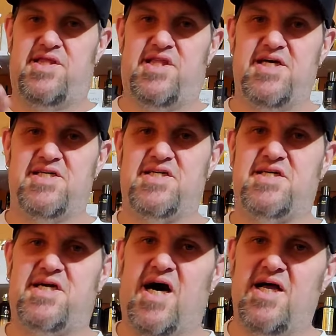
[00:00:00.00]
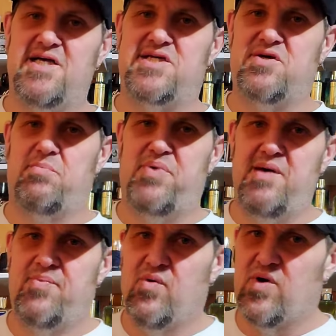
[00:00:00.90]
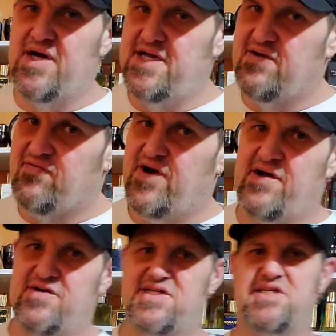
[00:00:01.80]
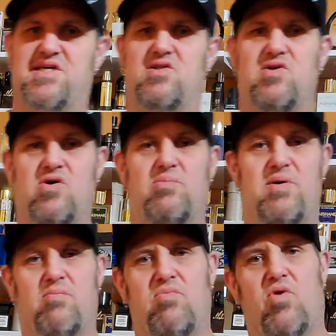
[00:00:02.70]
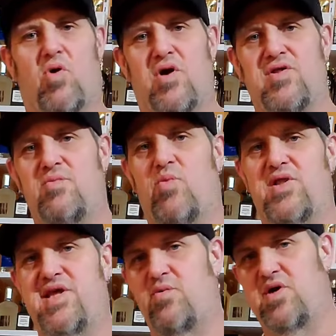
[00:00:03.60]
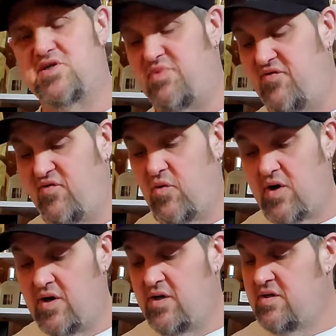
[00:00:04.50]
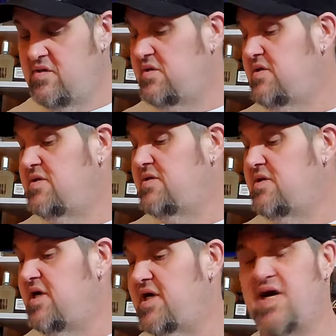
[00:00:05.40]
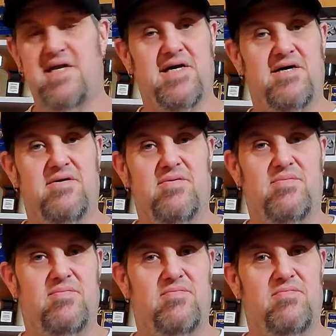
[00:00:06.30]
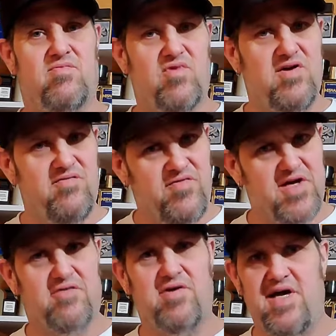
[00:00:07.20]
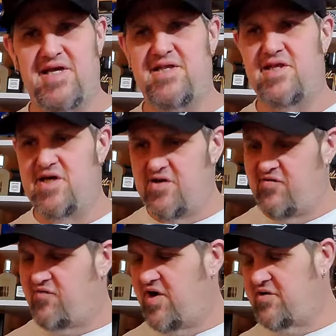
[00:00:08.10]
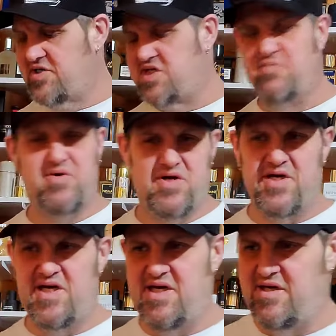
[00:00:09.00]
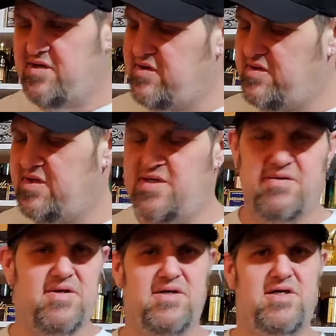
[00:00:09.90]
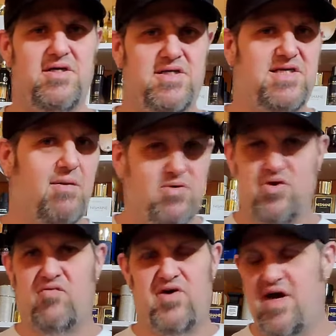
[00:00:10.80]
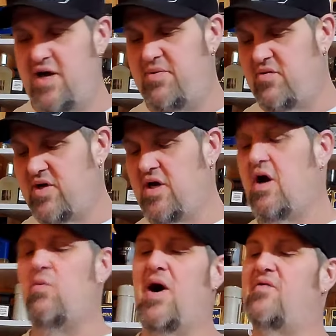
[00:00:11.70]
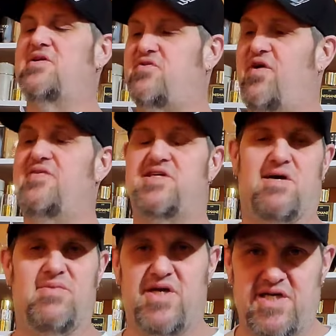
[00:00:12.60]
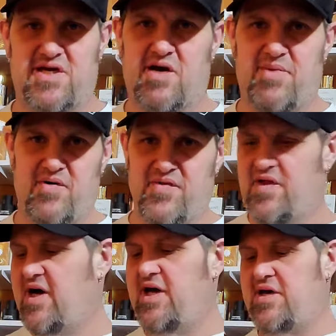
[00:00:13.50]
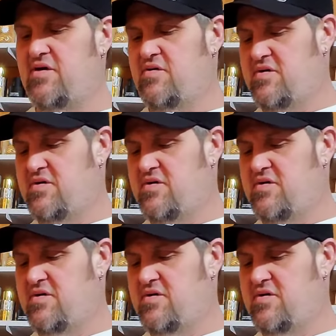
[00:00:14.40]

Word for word: This got it so people were into fragrances a little bit more than what they was before. It kind of reinvigorated the fragrance community. It it doubled overnight. People were like, oh, wow, this is finally something that you could talk about and like.